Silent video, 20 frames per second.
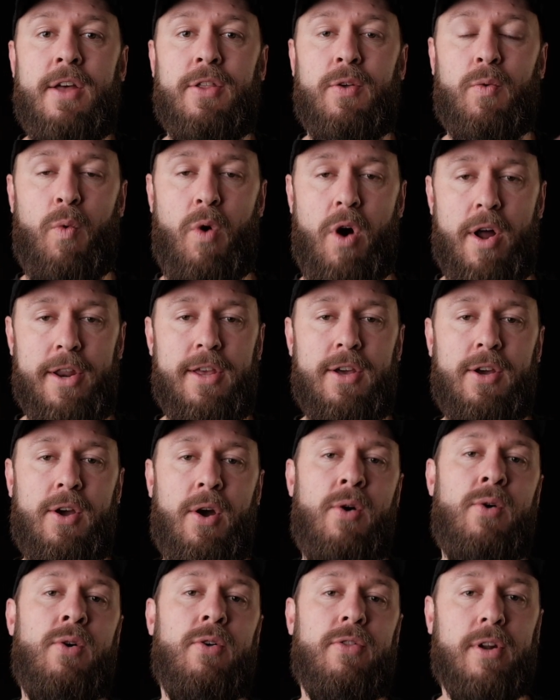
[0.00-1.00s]
The wider you
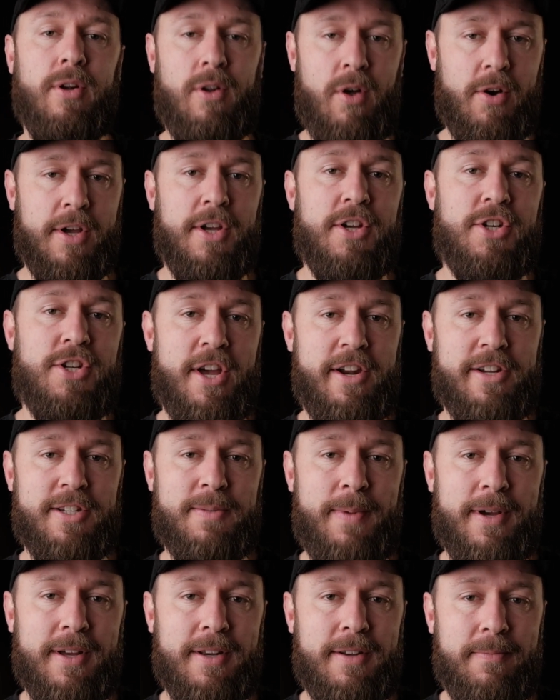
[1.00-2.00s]
go, the longer your shutter
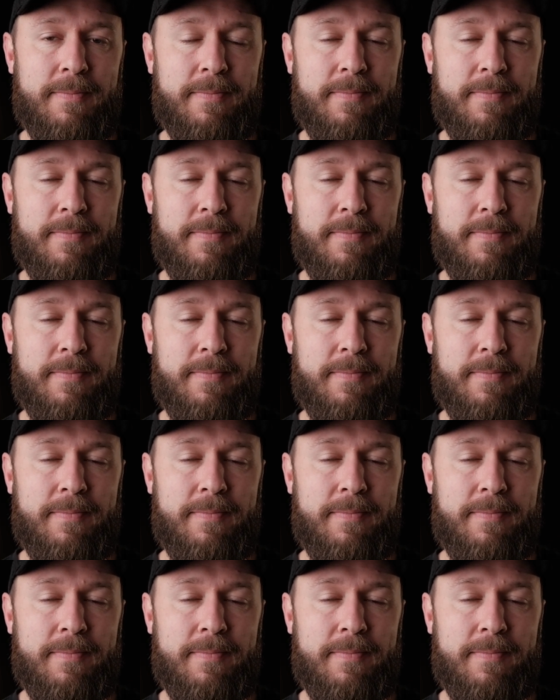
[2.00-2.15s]
speed.